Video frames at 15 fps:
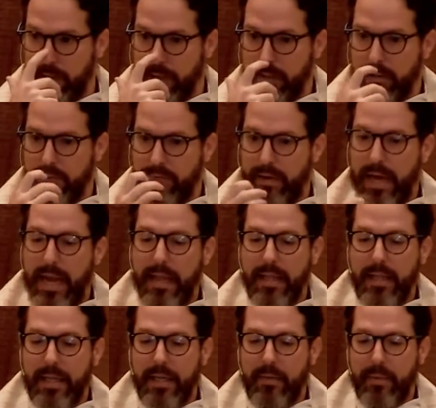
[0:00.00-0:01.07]

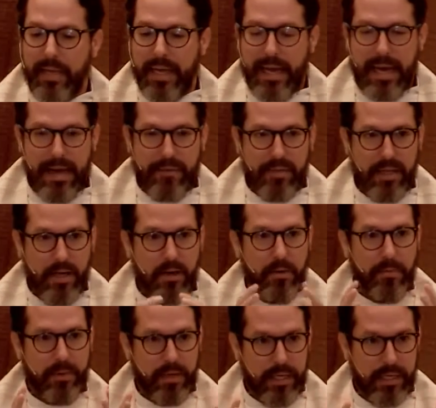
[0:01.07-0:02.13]
Finally, we have the
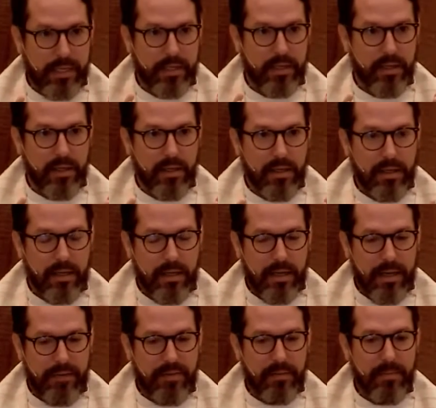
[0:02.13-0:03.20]
opening
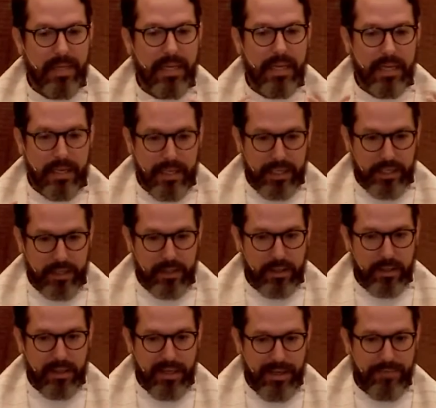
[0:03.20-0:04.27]
of the beginning
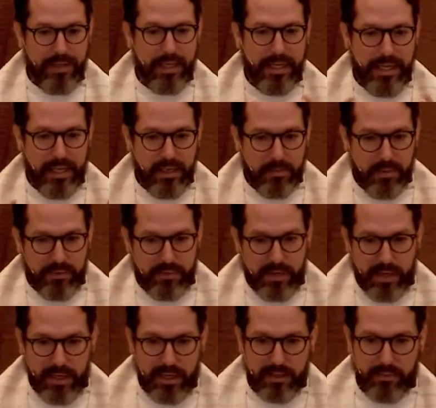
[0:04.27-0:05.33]
of the kingdom of
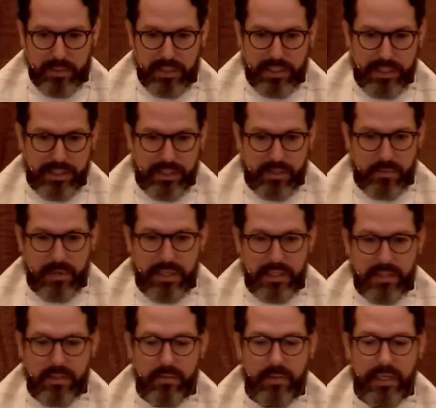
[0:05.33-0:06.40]
God, which is the
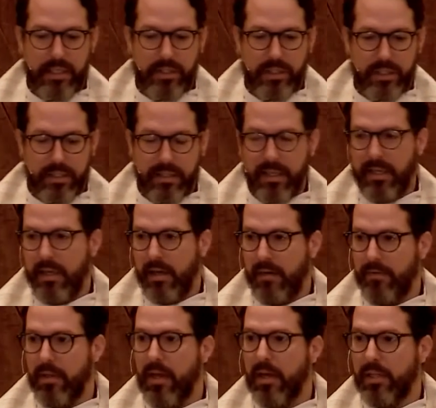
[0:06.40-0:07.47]
restoration of
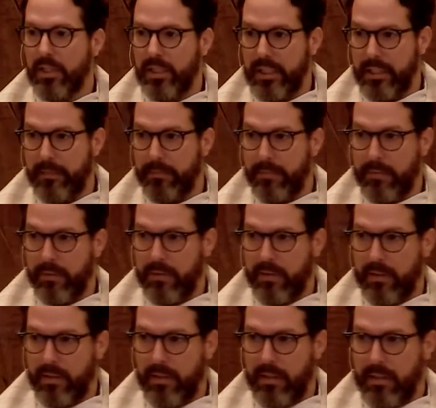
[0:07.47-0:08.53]
lost sheep.
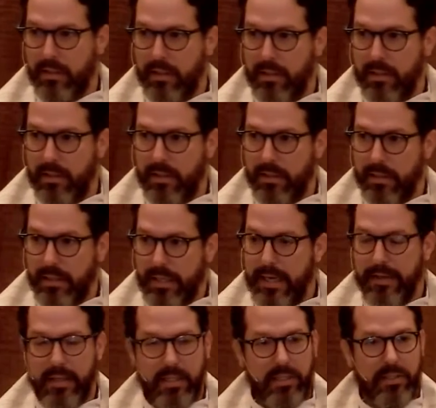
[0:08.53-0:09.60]
Now,
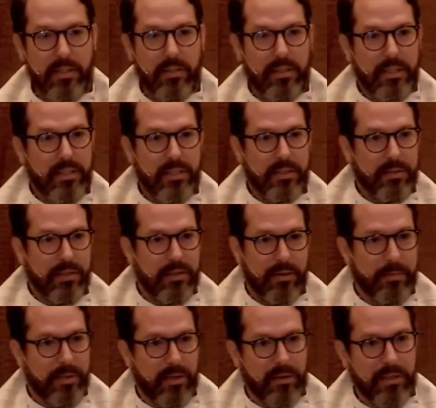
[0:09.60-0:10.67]
this
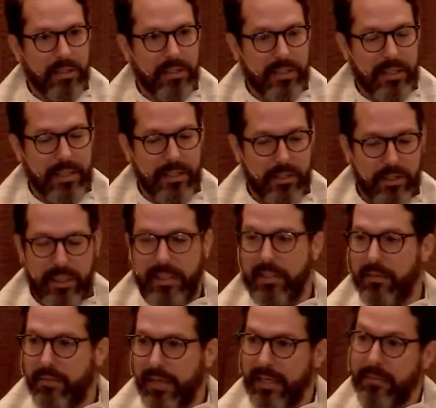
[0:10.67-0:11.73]
criminal does not
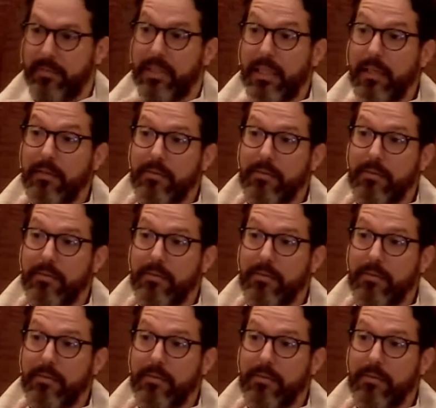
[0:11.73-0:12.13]
justify himself.